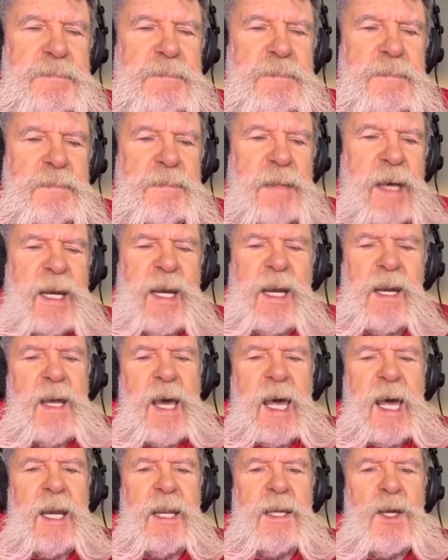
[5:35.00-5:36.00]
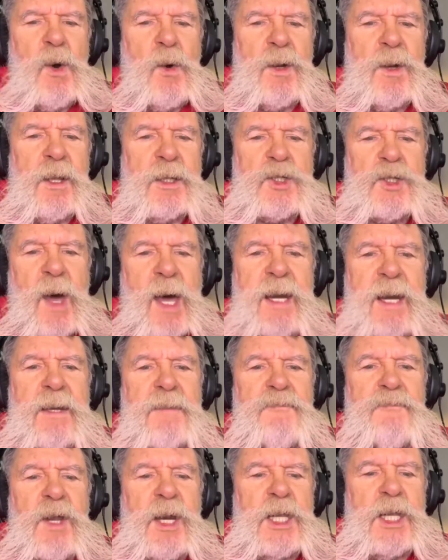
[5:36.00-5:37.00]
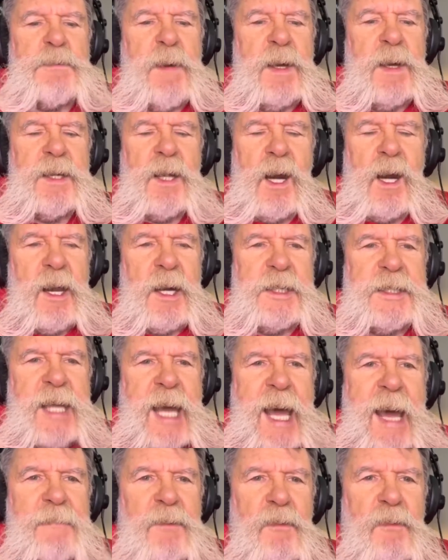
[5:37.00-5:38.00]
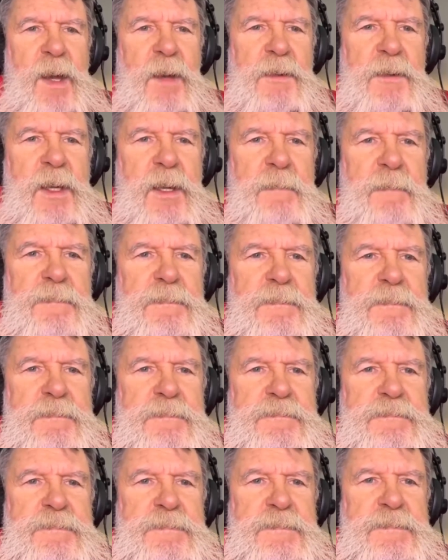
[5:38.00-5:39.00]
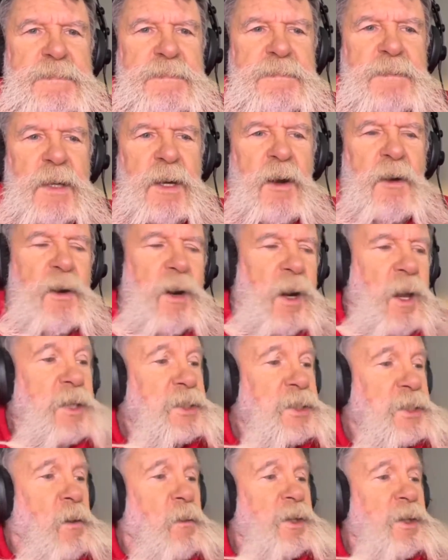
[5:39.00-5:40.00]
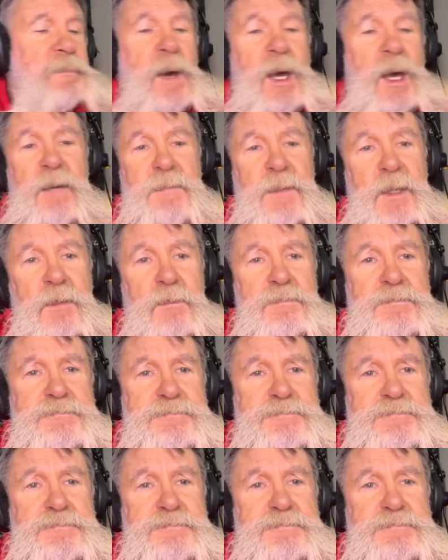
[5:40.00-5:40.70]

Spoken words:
I didn't go in there. So I didn't really spend a lot of time around him, but I heard a lot of stories about him though.